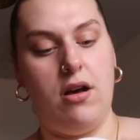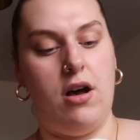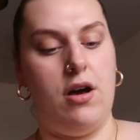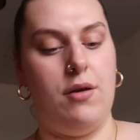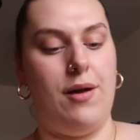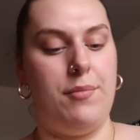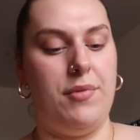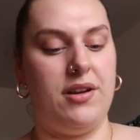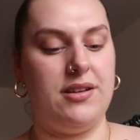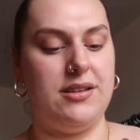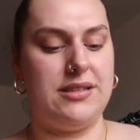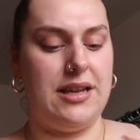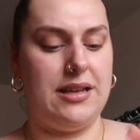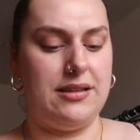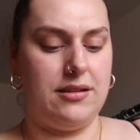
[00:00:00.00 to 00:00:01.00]
Oh, I'm not going
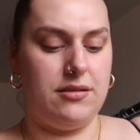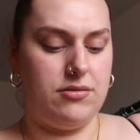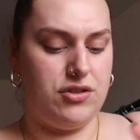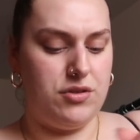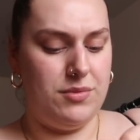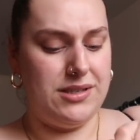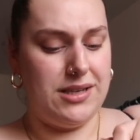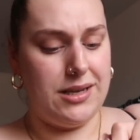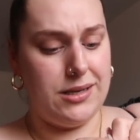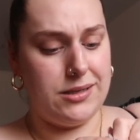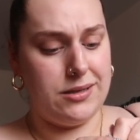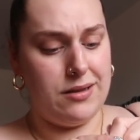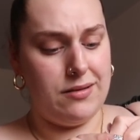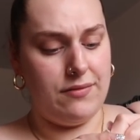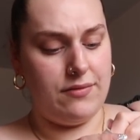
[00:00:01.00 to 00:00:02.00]
to take the, should we take
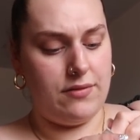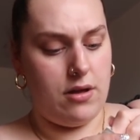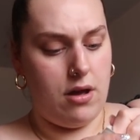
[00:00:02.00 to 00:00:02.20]
this off?